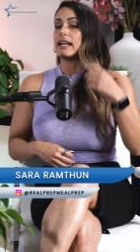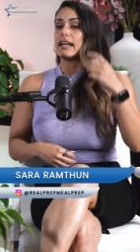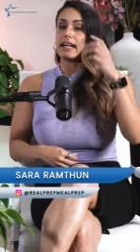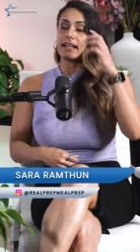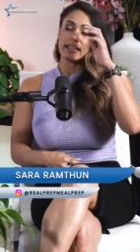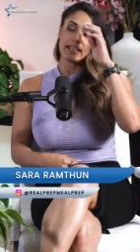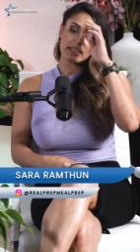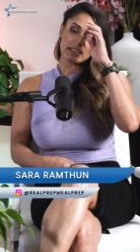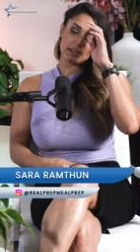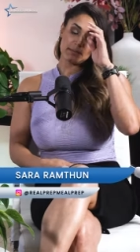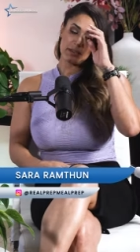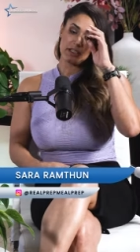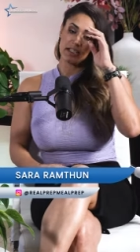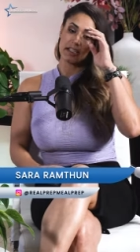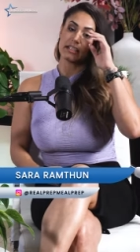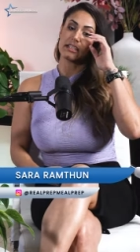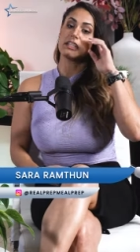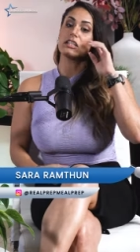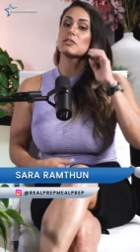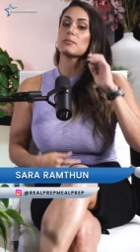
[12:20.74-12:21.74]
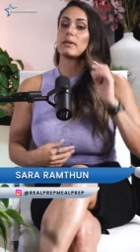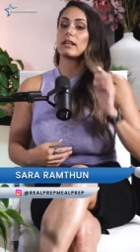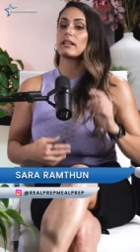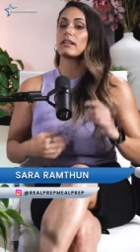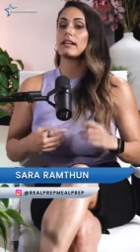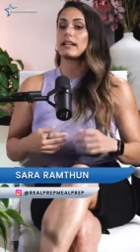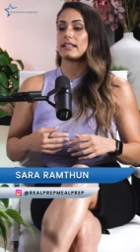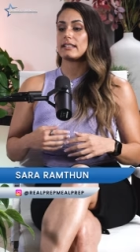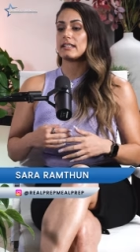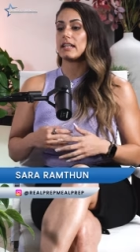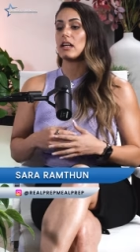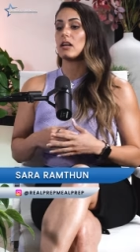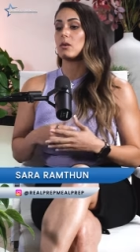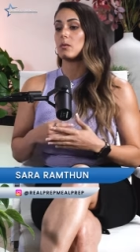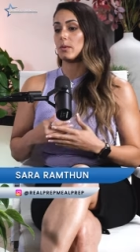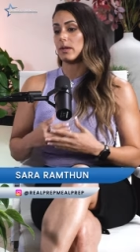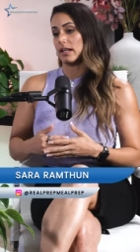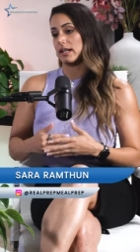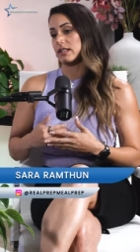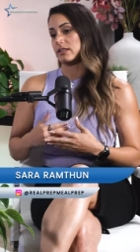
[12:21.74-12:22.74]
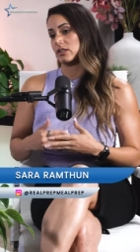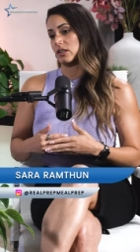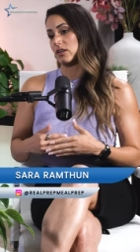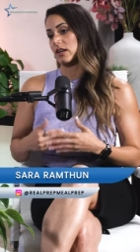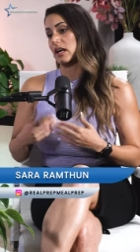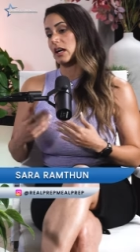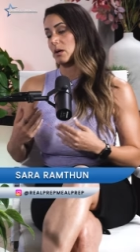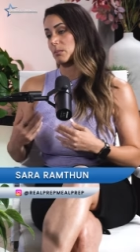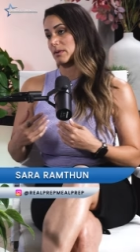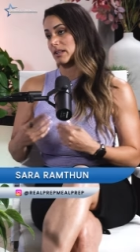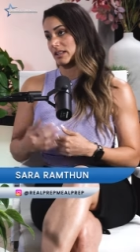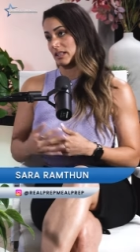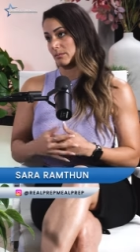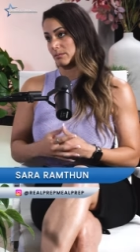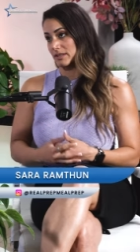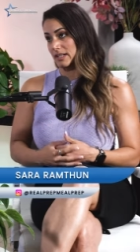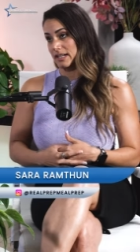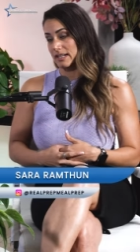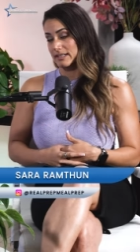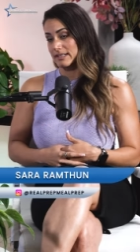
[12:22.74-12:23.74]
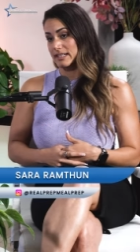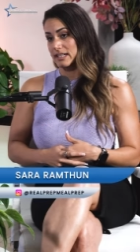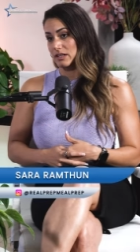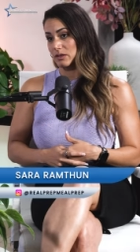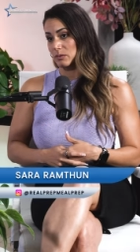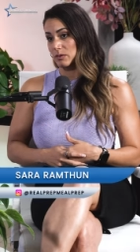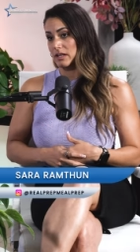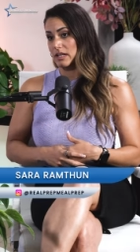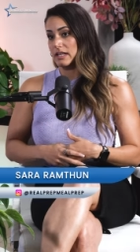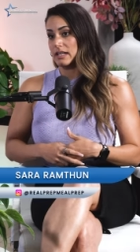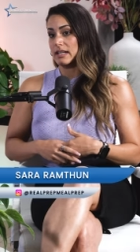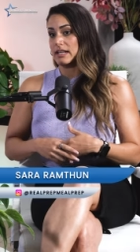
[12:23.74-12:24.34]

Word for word: and that's something I teach my clientele when I start helping them diet down.